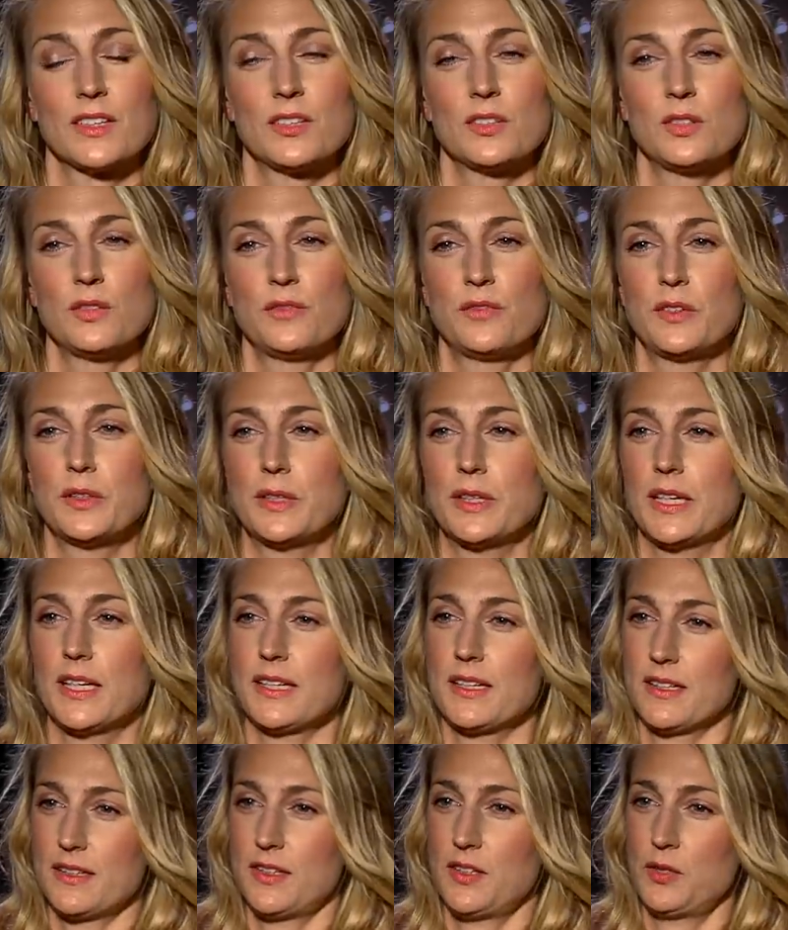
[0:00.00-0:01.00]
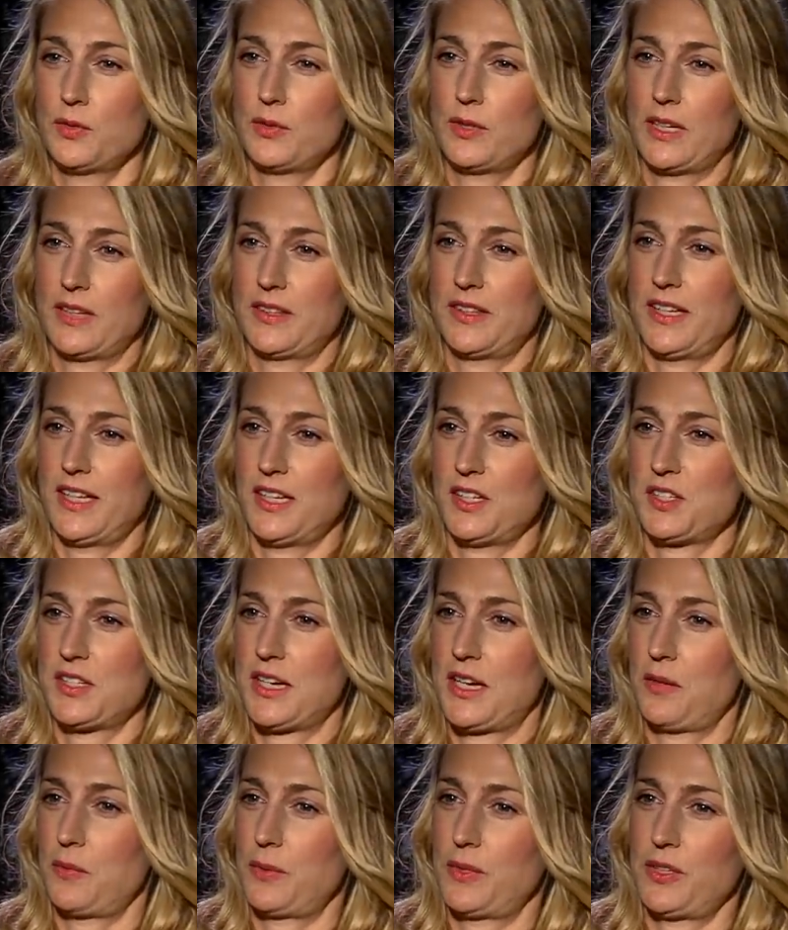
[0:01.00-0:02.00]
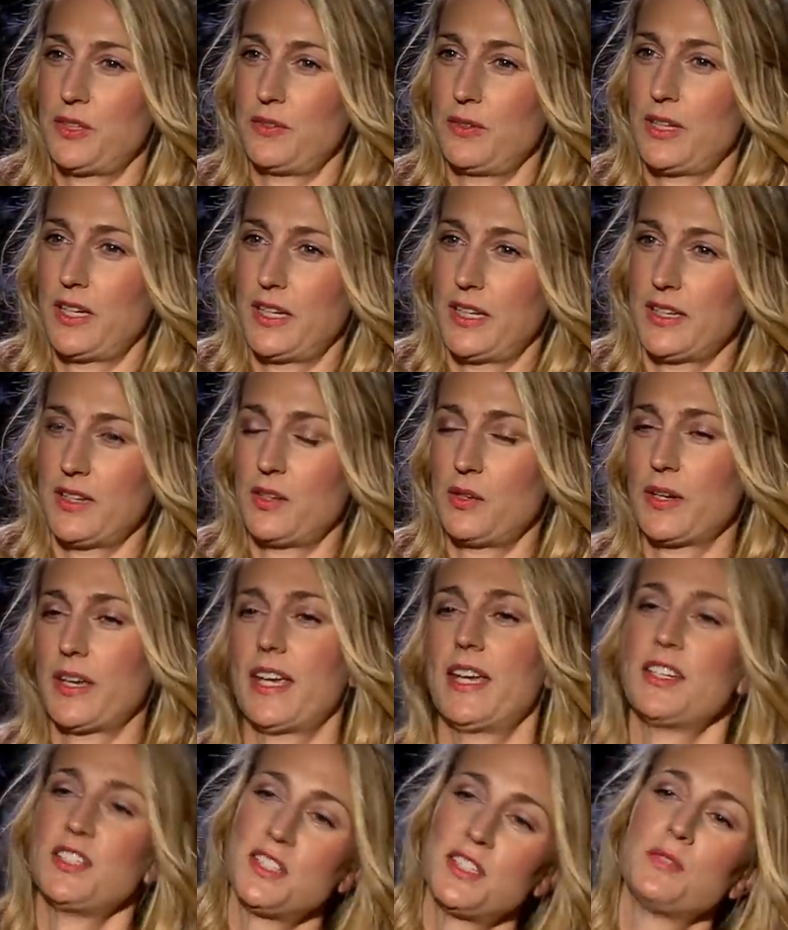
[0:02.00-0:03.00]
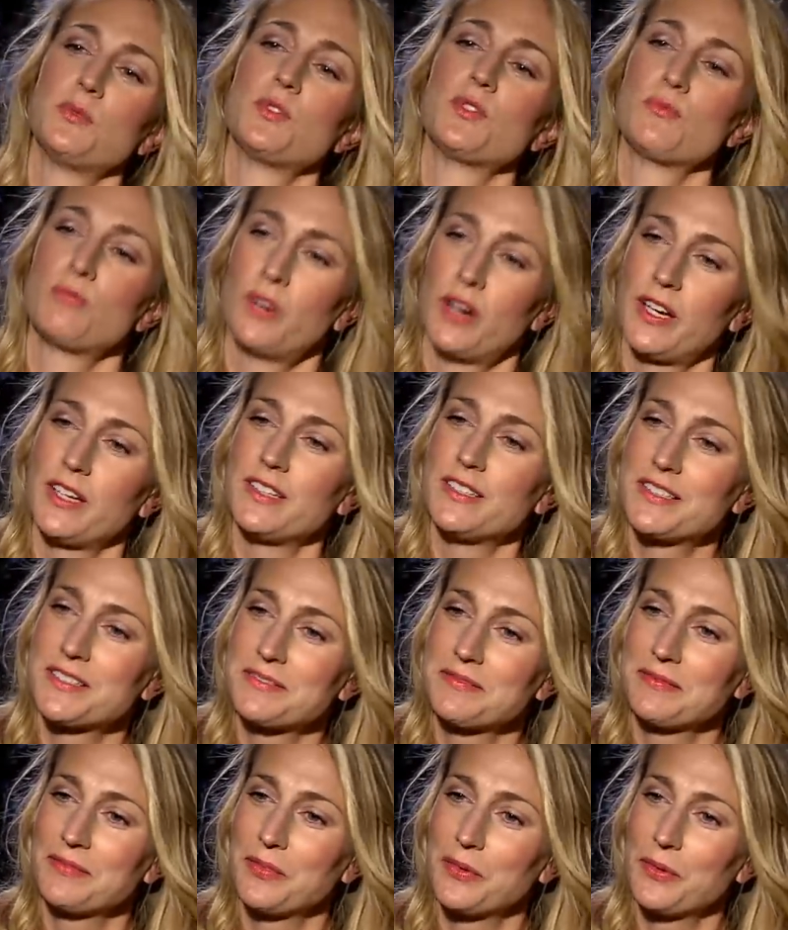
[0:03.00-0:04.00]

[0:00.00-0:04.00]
Do you feel like you're at the age now when you're like, okay, she was right?